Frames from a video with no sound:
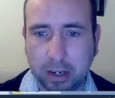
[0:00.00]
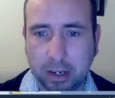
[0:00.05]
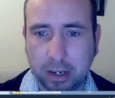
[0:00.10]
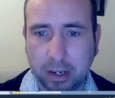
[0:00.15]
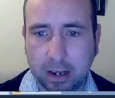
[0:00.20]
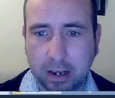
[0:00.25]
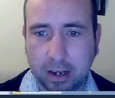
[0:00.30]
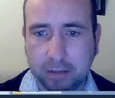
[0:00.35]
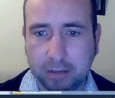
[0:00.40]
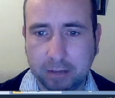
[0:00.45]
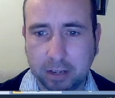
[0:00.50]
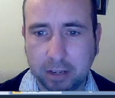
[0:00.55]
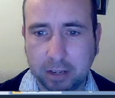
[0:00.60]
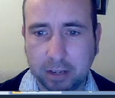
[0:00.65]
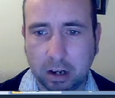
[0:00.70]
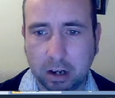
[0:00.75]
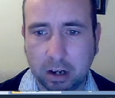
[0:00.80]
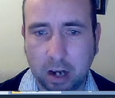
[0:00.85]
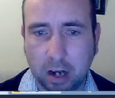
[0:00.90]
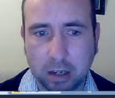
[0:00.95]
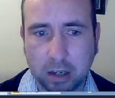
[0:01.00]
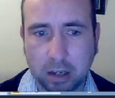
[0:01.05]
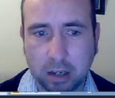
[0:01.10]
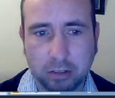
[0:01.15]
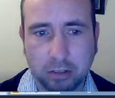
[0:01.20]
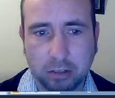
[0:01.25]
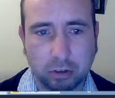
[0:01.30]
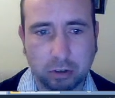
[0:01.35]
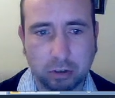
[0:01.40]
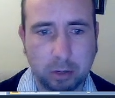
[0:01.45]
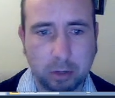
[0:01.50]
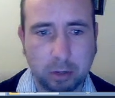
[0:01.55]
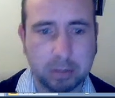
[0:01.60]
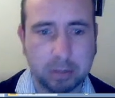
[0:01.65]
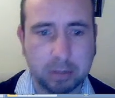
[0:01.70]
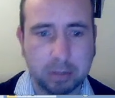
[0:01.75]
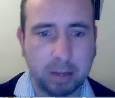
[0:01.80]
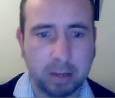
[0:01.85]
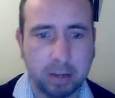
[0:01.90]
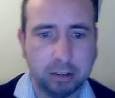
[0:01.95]
if the unlocking script
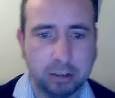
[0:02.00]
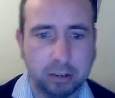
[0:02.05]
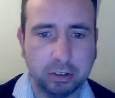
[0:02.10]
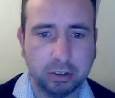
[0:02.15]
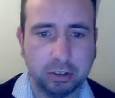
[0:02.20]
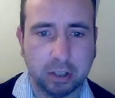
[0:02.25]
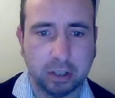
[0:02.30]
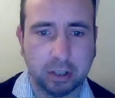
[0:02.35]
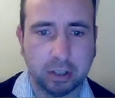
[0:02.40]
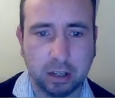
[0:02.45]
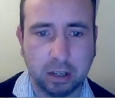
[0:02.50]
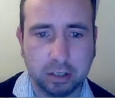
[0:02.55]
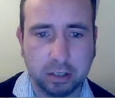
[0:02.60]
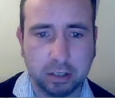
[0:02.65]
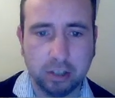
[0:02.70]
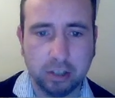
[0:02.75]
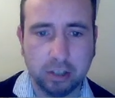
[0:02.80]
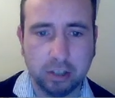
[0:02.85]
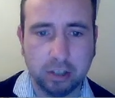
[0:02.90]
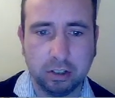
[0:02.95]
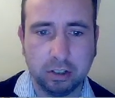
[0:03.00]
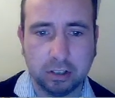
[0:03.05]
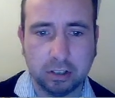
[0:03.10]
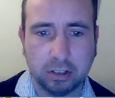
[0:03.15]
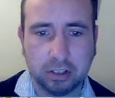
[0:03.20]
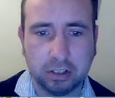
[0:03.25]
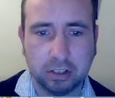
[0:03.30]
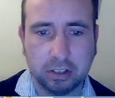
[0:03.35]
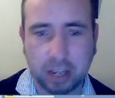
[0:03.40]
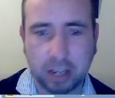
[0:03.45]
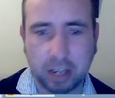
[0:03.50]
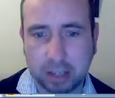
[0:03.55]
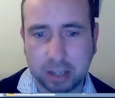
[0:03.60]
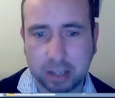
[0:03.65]
matches the conditions set